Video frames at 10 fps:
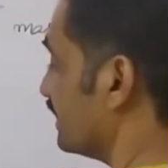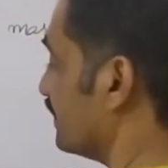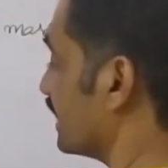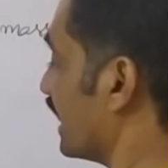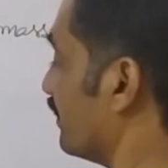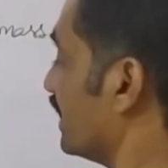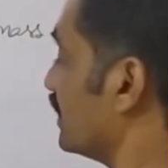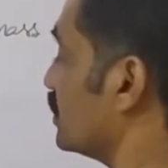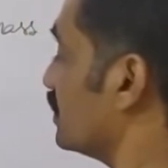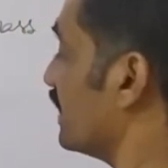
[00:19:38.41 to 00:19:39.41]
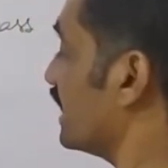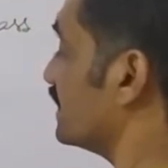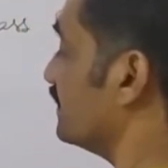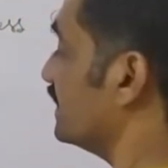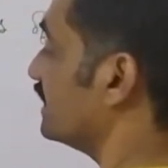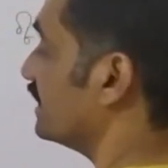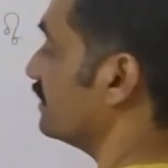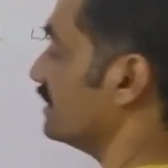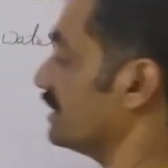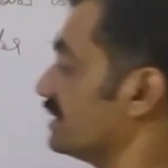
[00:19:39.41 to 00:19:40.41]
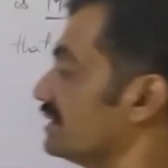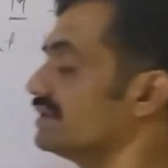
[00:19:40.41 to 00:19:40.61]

of the capillary tube has been doubled.